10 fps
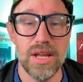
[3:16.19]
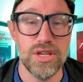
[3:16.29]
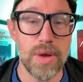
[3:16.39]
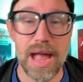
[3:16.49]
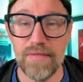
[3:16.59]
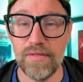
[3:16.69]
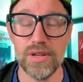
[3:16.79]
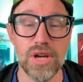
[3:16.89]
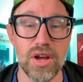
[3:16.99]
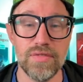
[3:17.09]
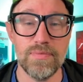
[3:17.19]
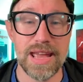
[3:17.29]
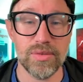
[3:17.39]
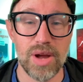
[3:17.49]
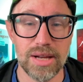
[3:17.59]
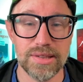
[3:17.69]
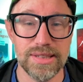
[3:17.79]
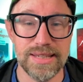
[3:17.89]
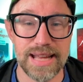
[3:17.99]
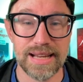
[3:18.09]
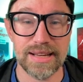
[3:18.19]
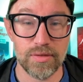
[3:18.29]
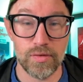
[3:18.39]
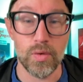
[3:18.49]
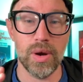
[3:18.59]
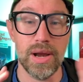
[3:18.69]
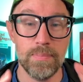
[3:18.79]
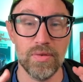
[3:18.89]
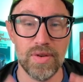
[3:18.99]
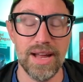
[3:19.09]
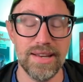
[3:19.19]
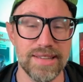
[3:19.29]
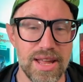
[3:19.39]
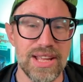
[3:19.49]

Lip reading: You have a ton of mana rocks in the deck for Improvise.